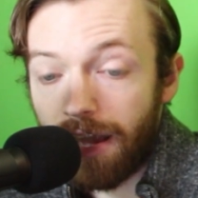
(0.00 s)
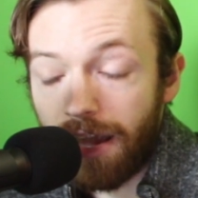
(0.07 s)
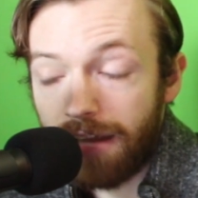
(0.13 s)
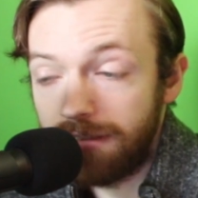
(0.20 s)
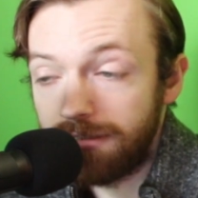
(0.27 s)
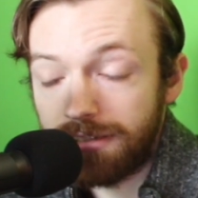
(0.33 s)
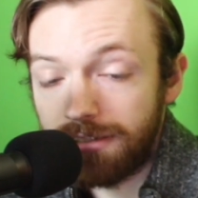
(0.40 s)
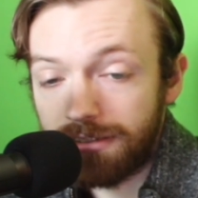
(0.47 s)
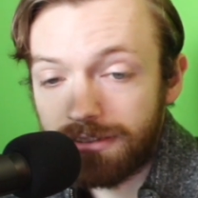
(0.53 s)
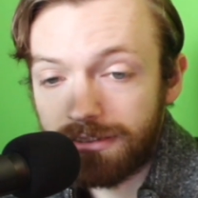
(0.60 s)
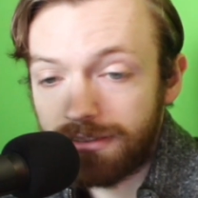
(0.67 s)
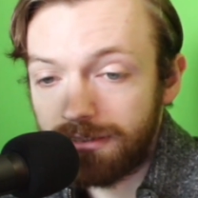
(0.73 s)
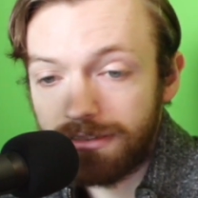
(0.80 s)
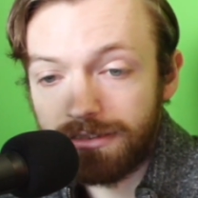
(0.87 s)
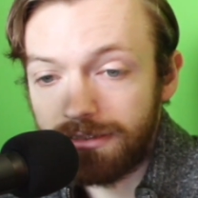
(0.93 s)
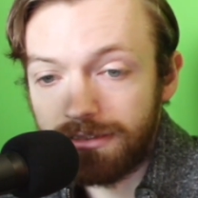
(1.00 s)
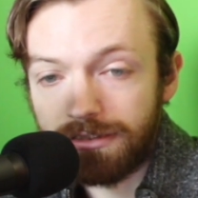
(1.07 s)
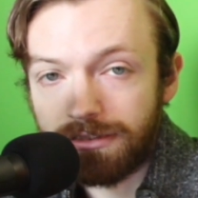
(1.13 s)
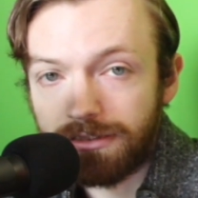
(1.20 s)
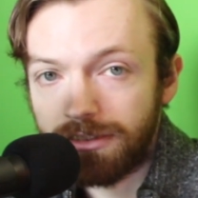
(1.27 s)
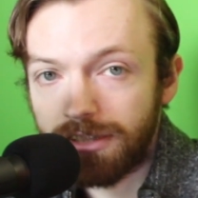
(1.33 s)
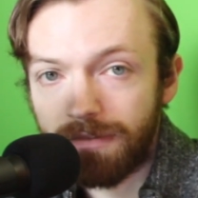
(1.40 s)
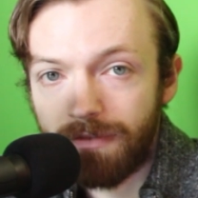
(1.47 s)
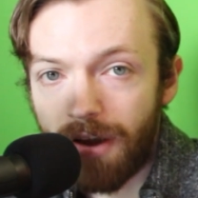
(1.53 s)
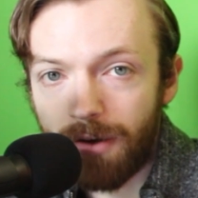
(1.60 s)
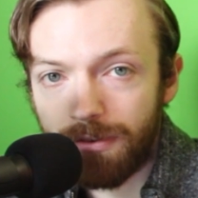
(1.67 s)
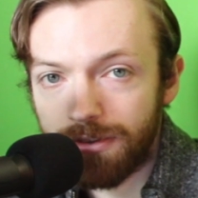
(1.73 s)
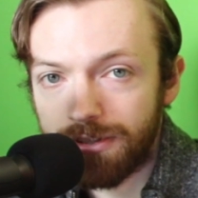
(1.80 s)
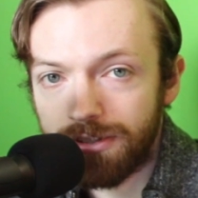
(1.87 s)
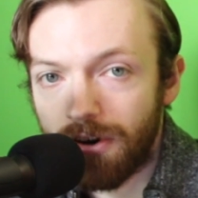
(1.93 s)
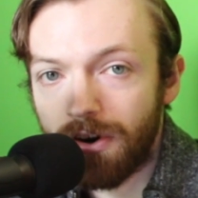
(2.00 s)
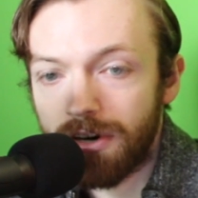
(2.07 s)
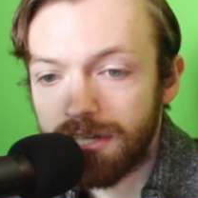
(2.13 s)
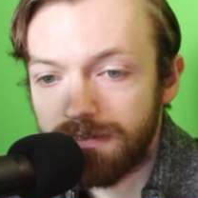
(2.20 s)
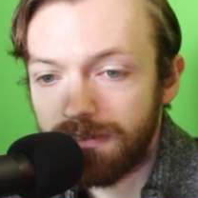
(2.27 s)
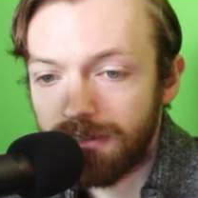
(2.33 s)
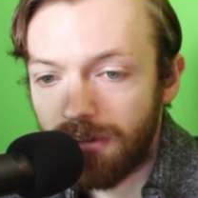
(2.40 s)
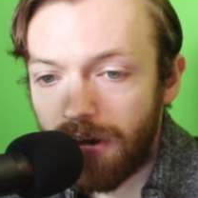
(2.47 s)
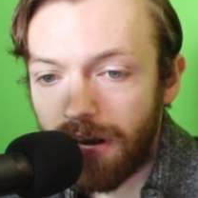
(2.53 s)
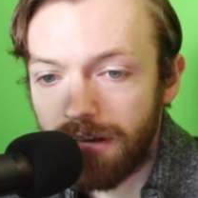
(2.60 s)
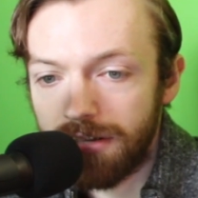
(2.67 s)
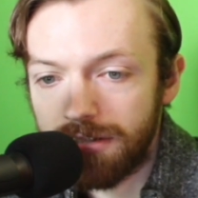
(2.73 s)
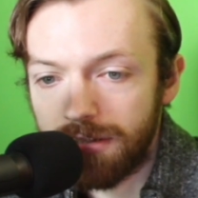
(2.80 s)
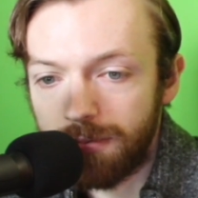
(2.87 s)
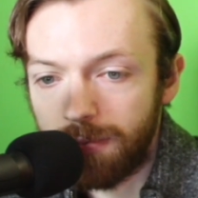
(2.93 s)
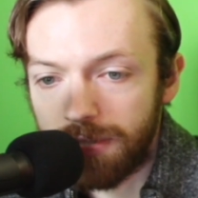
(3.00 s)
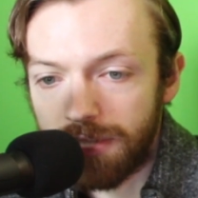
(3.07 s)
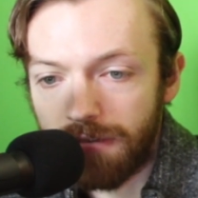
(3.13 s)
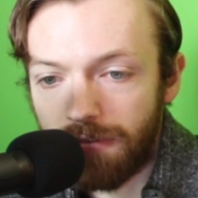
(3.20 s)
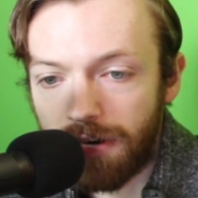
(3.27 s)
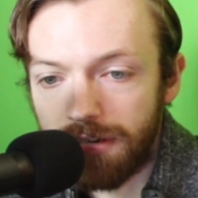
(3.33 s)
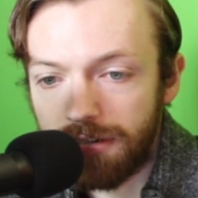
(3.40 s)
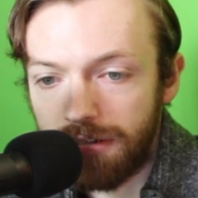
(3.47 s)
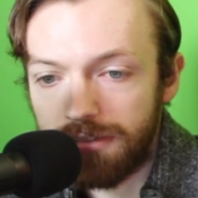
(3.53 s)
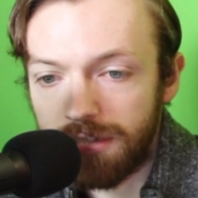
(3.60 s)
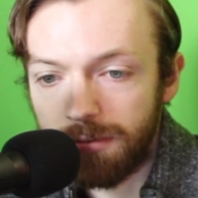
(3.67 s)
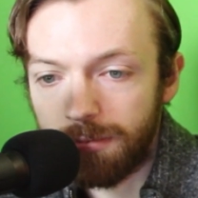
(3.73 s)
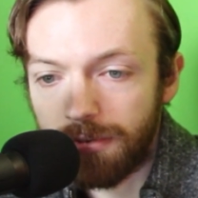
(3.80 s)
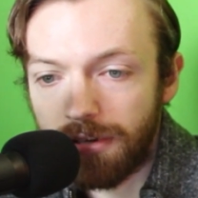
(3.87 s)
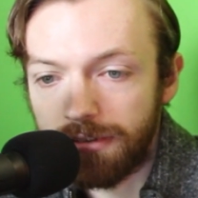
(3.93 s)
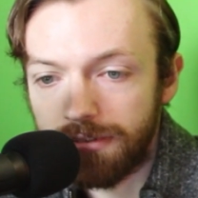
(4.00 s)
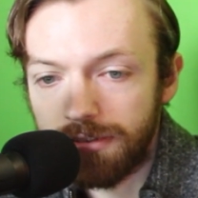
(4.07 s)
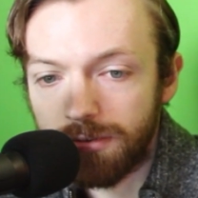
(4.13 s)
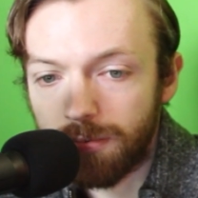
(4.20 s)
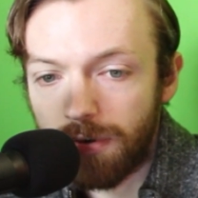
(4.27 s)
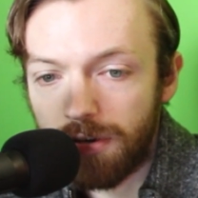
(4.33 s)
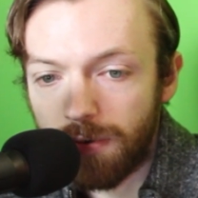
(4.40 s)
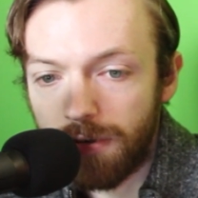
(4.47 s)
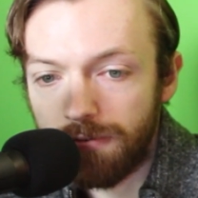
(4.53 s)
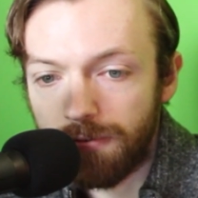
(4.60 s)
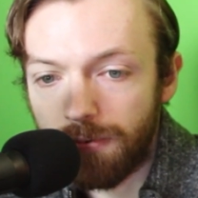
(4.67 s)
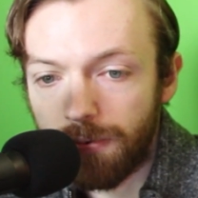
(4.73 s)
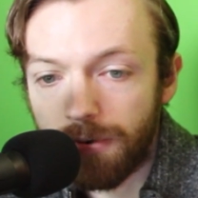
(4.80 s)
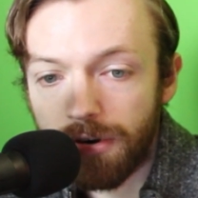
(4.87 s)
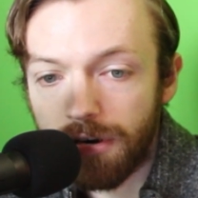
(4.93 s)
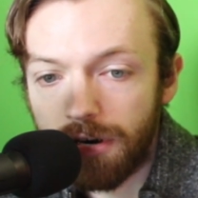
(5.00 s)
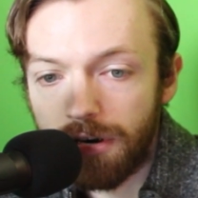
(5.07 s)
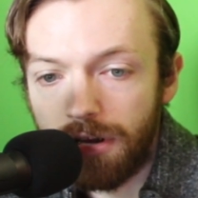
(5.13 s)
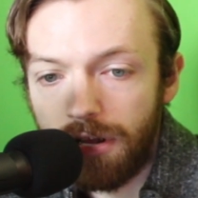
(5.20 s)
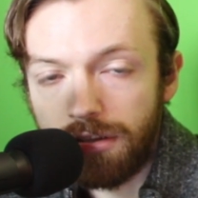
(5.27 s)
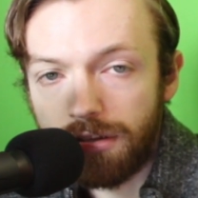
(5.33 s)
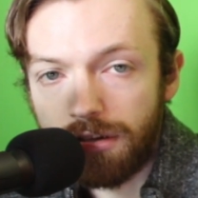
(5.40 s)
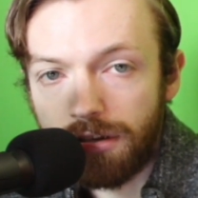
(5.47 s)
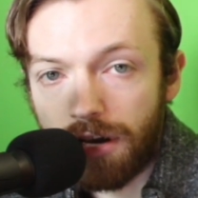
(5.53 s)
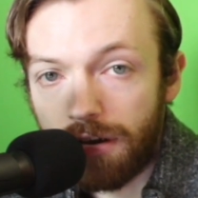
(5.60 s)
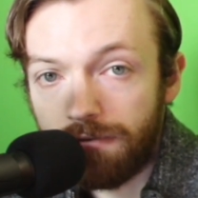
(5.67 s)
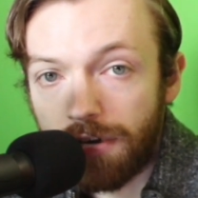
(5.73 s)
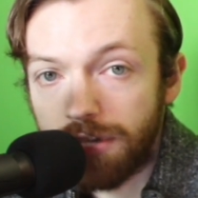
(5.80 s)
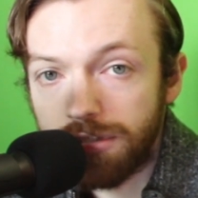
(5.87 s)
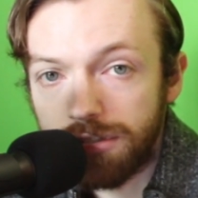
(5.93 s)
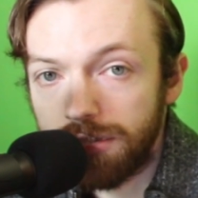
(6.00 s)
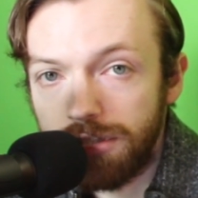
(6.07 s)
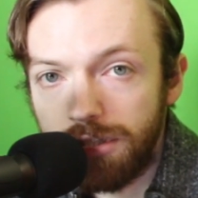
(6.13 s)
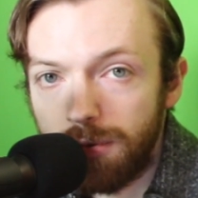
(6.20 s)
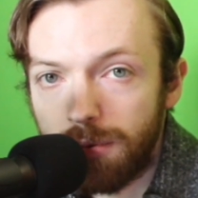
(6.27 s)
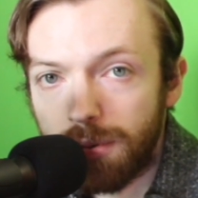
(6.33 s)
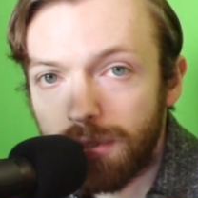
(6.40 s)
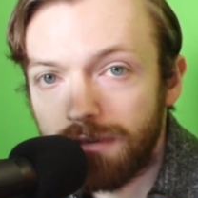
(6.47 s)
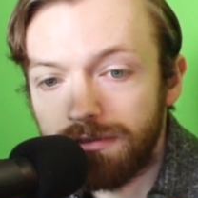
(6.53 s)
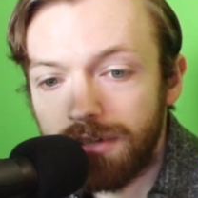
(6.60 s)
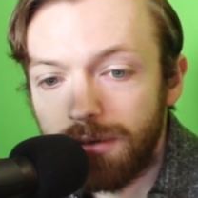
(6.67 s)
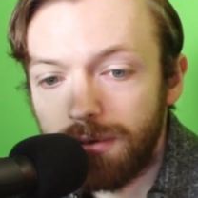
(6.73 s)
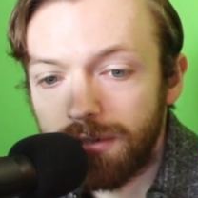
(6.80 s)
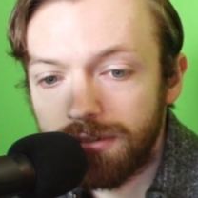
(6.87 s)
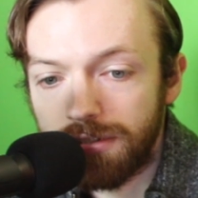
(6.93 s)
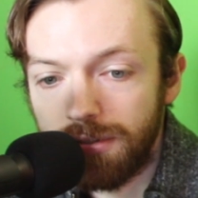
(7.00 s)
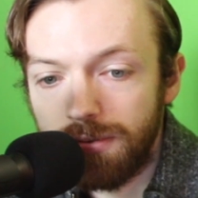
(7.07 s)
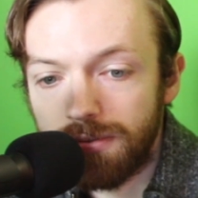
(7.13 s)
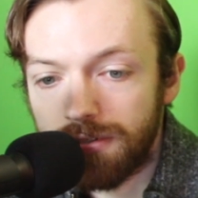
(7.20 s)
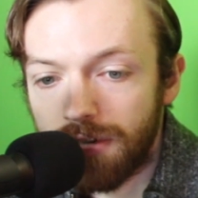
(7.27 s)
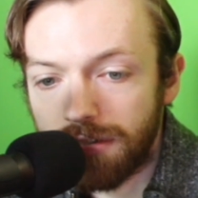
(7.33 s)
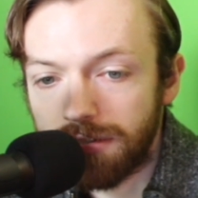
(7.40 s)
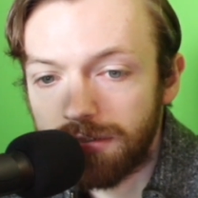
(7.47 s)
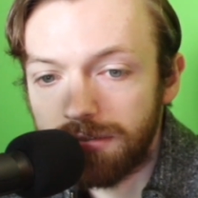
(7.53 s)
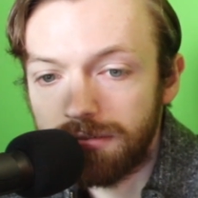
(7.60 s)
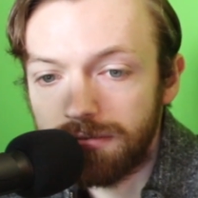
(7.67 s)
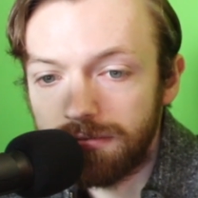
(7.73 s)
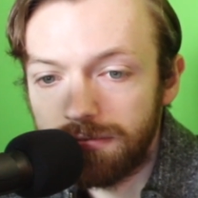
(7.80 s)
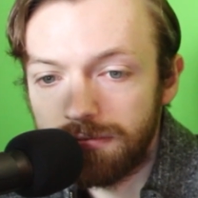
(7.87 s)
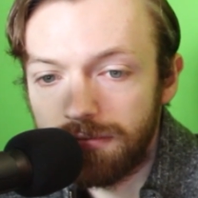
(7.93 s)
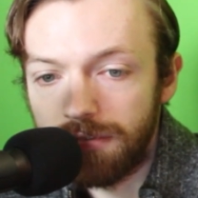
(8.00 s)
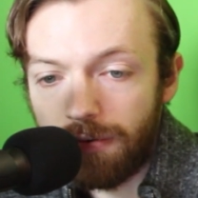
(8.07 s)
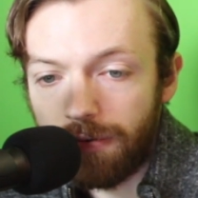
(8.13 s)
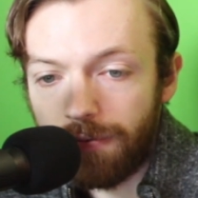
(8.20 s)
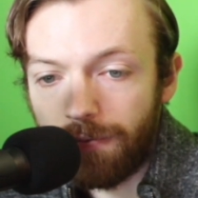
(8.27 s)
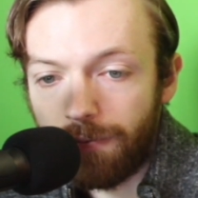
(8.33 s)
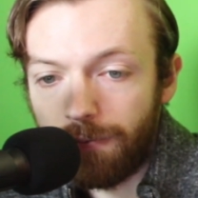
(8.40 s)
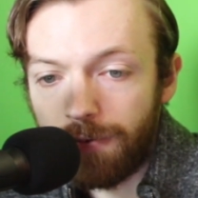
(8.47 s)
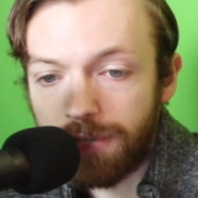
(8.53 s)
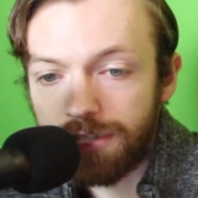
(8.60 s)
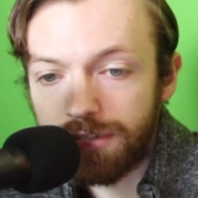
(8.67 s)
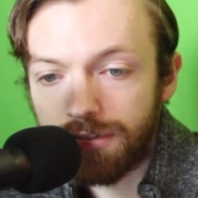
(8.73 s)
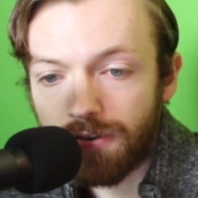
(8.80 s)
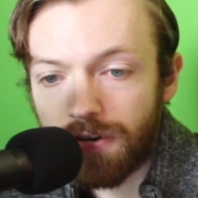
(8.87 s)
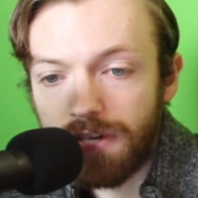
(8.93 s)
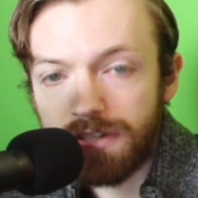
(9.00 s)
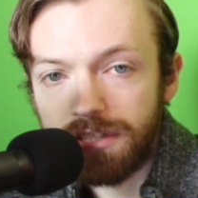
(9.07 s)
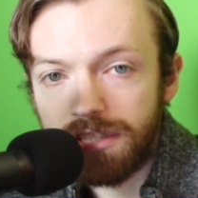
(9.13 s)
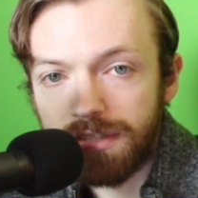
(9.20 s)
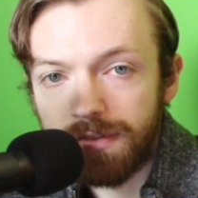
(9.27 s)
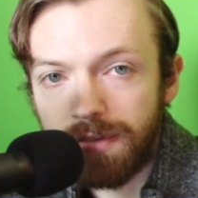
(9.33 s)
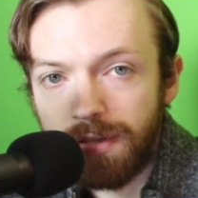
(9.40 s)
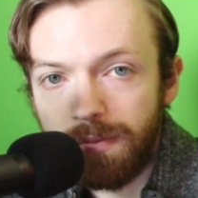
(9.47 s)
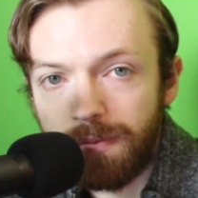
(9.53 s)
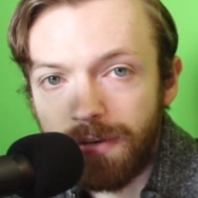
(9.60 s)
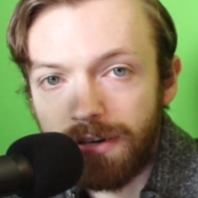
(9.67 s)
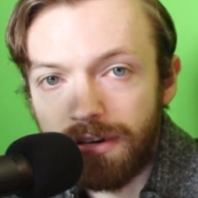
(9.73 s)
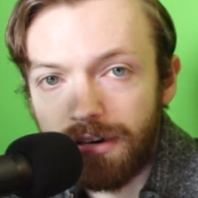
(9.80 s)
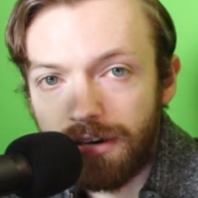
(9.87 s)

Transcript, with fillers: And since somehow the stars have aligned to put them on Disney Plus in 2024, eventually you will have no excuse not to, which is crazy to me, but